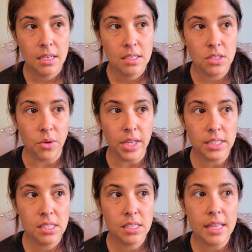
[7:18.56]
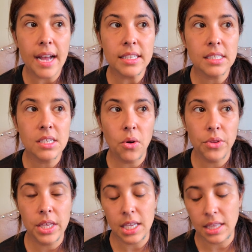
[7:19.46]
So that's the
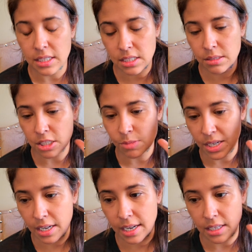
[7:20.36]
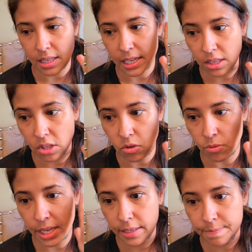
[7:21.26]
only thing that's just been kind of like
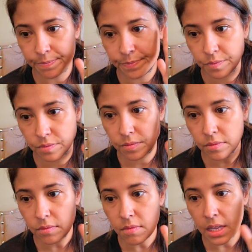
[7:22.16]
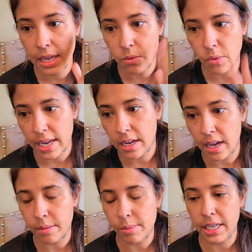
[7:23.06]
looming and weighing
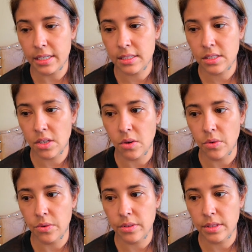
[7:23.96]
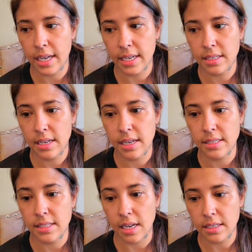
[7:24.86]
on me. So that has
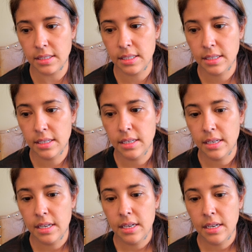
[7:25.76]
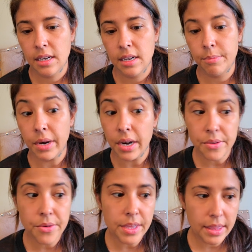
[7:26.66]
sucked. But
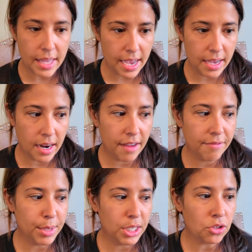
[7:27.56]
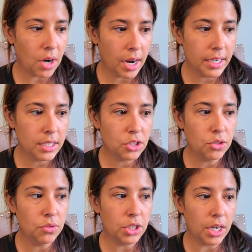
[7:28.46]
other than that, I've been trying
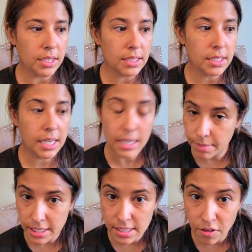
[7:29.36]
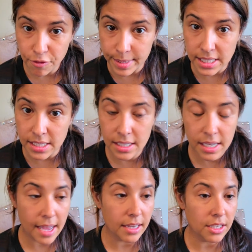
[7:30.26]
to just keep myself busy
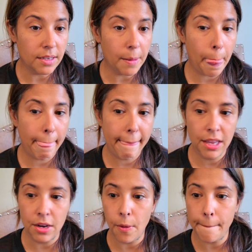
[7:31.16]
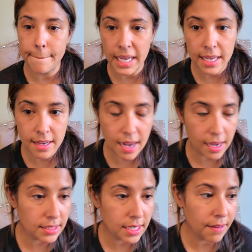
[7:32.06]
and, you know, making
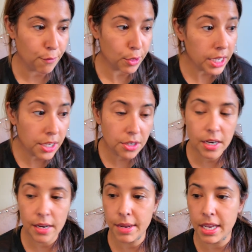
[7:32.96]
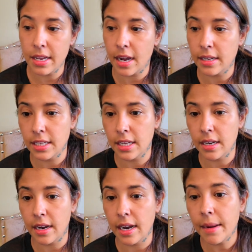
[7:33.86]
content for here and making content
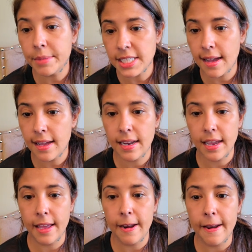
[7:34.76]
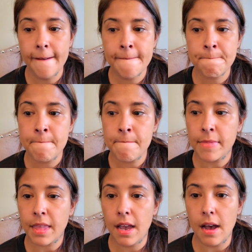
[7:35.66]
on Amazon and,
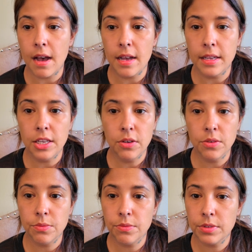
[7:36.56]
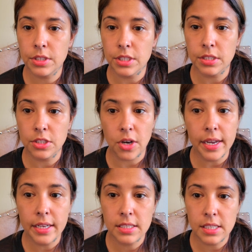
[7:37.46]
you know, just
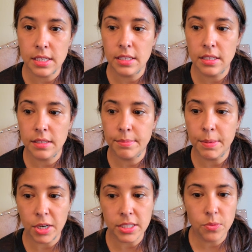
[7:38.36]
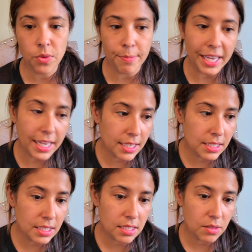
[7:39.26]
trying to be present with my
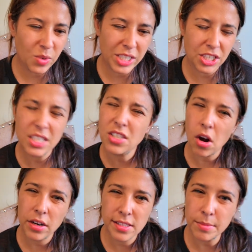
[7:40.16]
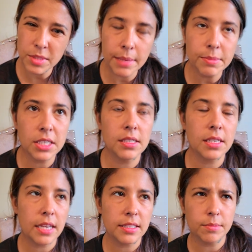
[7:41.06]
kids, which is hard sometimes because
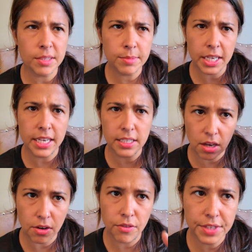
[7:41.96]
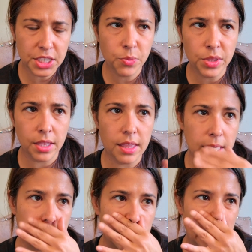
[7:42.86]
sometimes I get tunnel vision with the
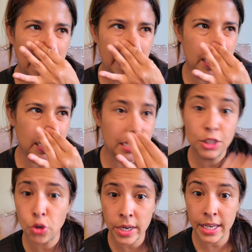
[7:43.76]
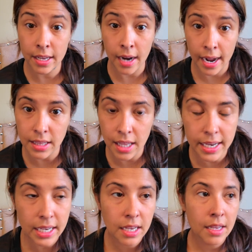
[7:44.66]
things that I enjoy and I
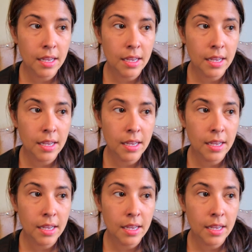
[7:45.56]
like.